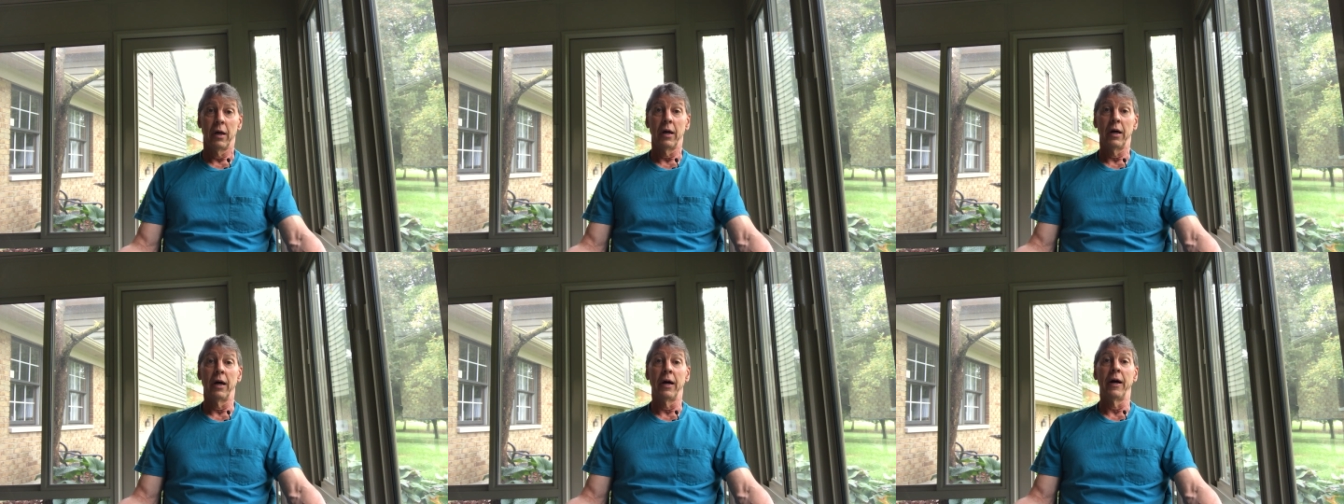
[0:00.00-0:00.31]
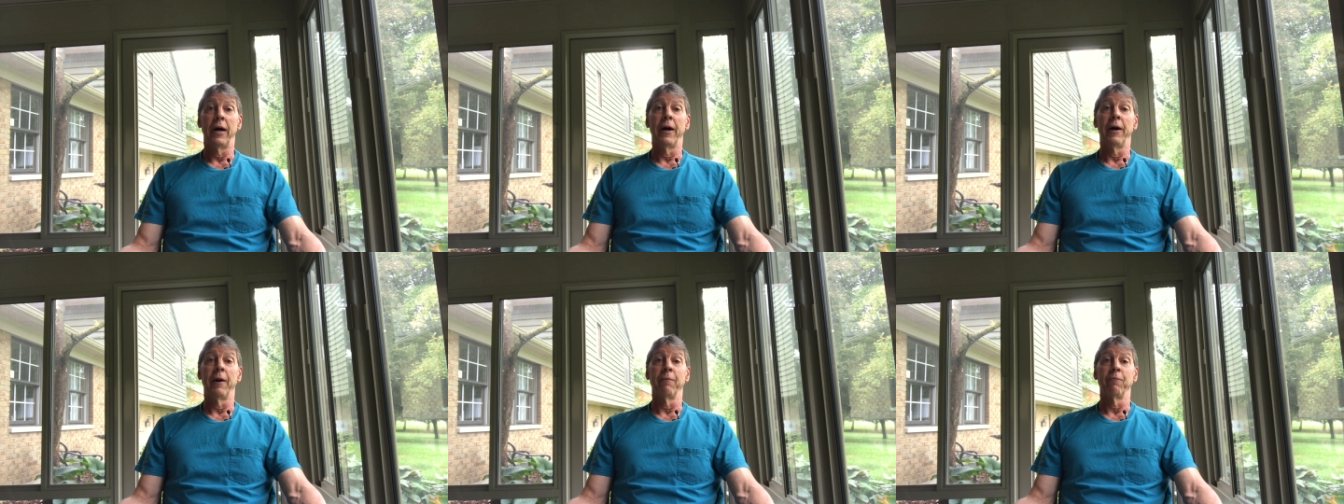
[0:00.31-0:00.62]

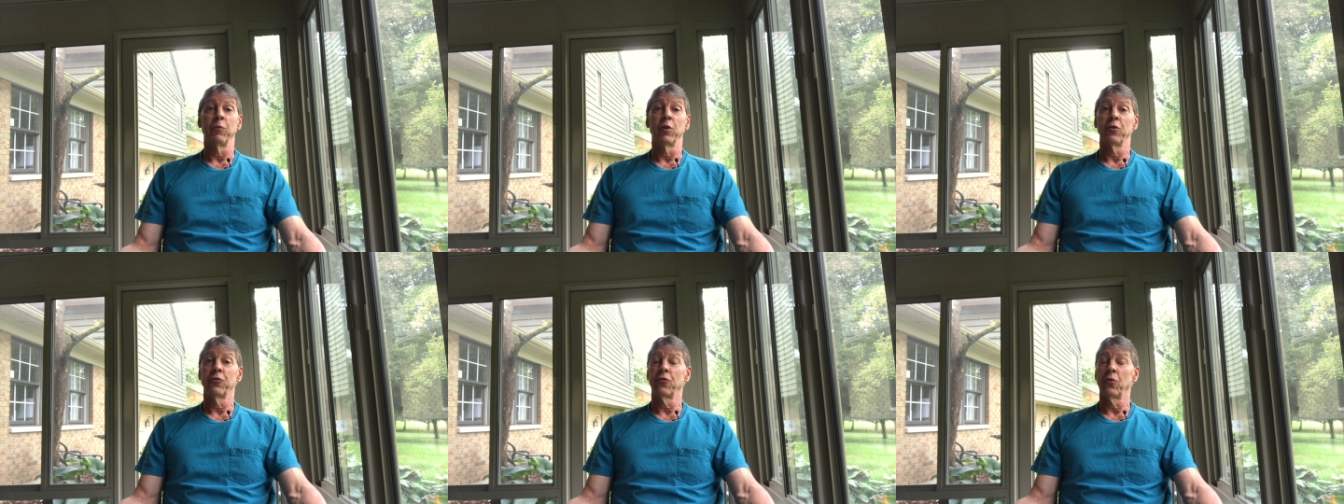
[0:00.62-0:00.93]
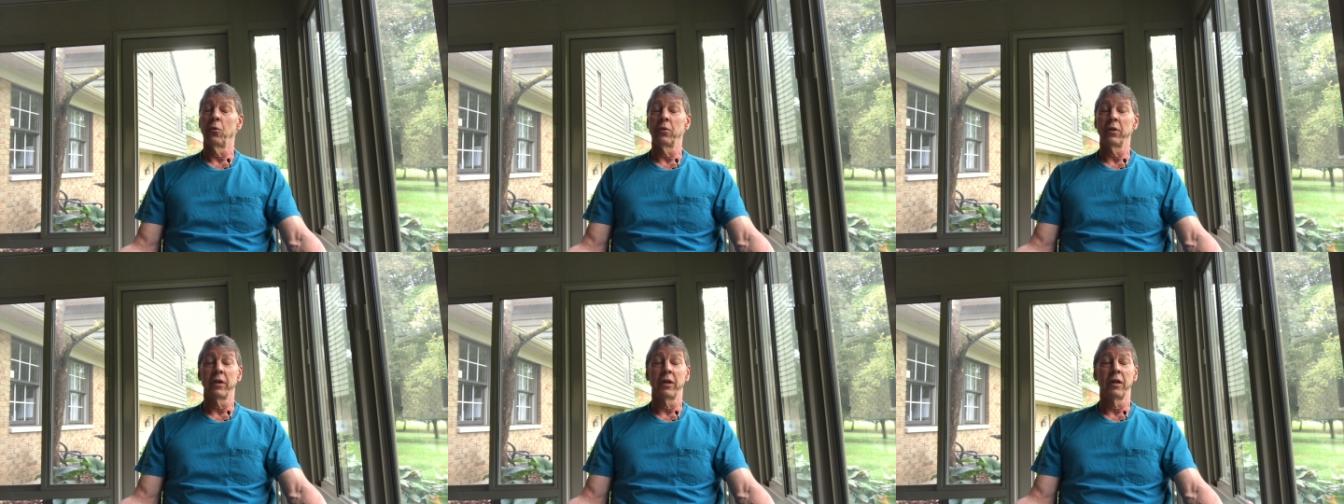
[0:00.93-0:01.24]
Um, it's
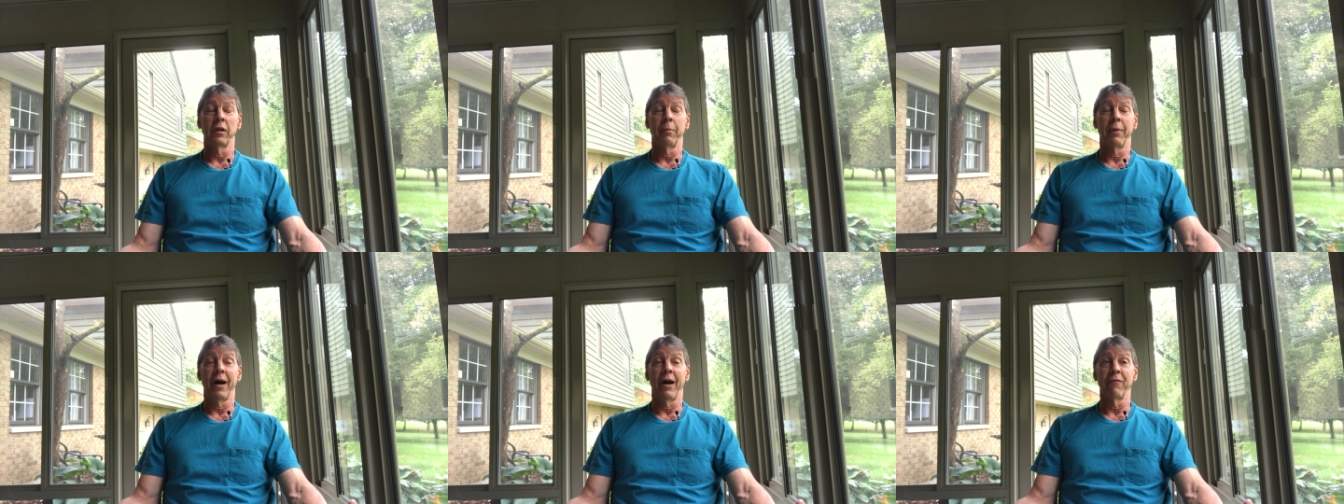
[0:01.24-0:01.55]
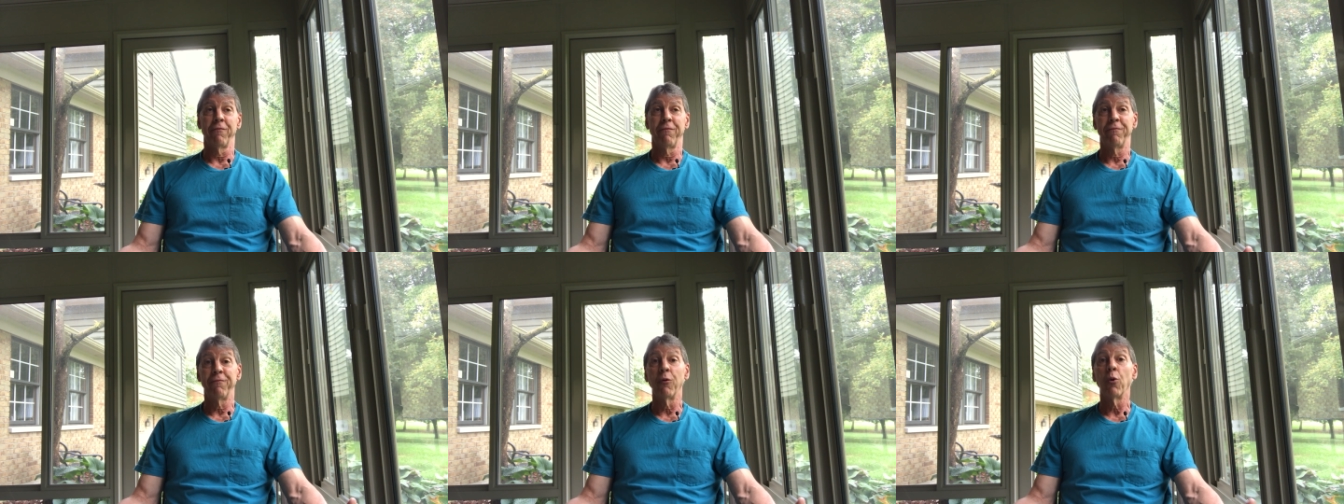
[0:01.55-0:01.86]
only
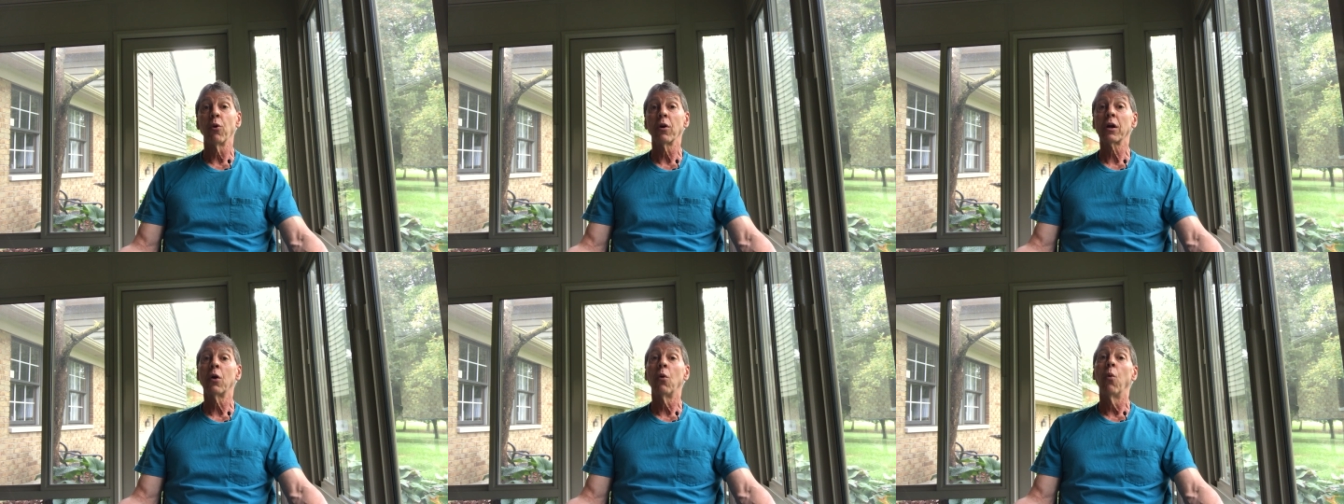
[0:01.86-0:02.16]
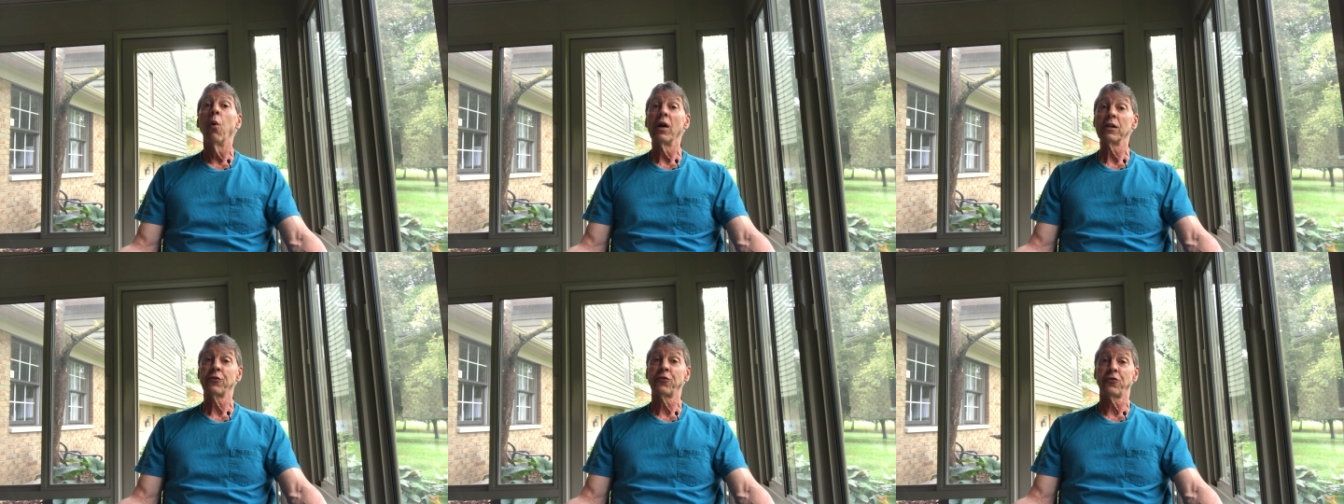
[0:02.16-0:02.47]
about four
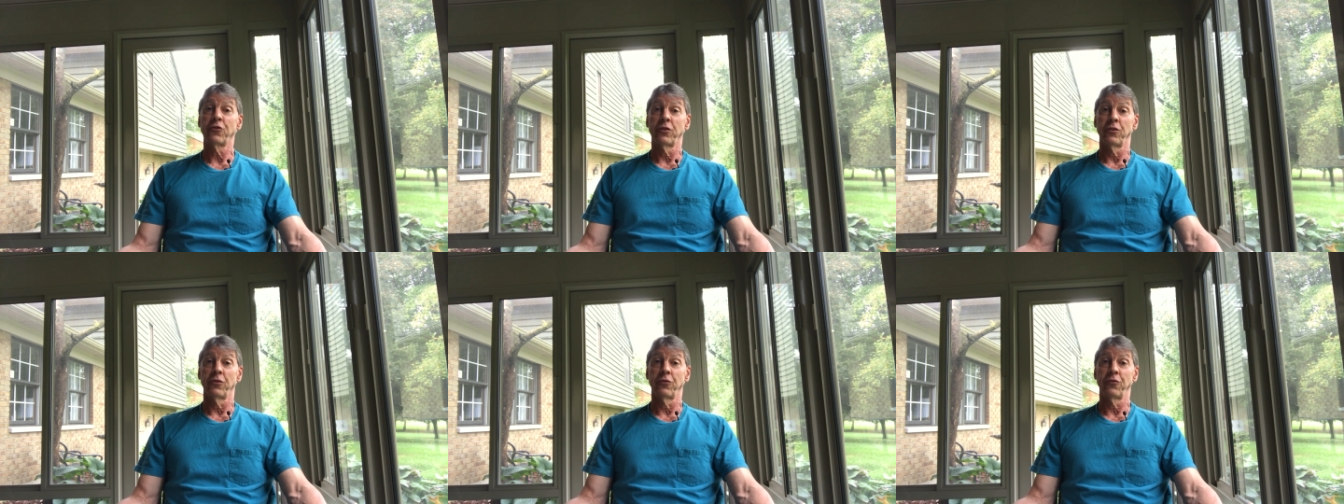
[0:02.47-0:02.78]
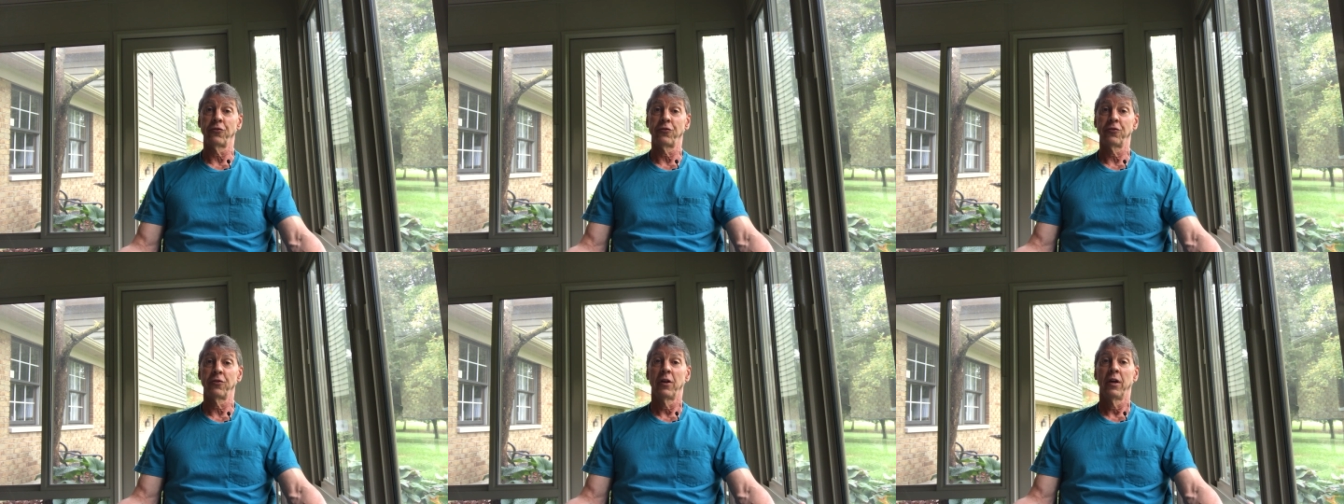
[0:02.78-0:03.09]

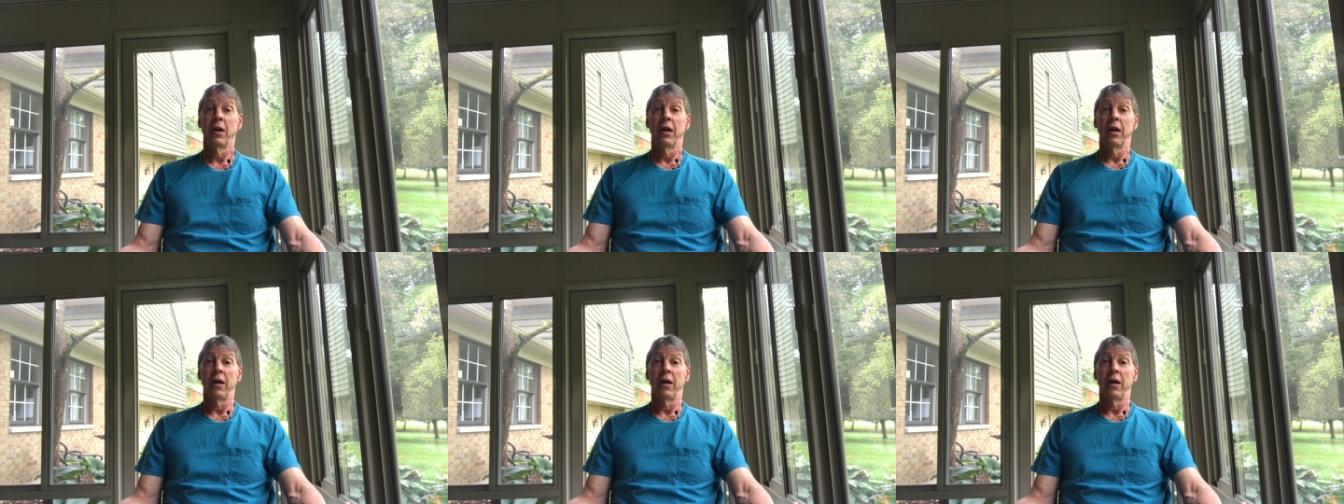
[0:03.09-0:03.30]
questions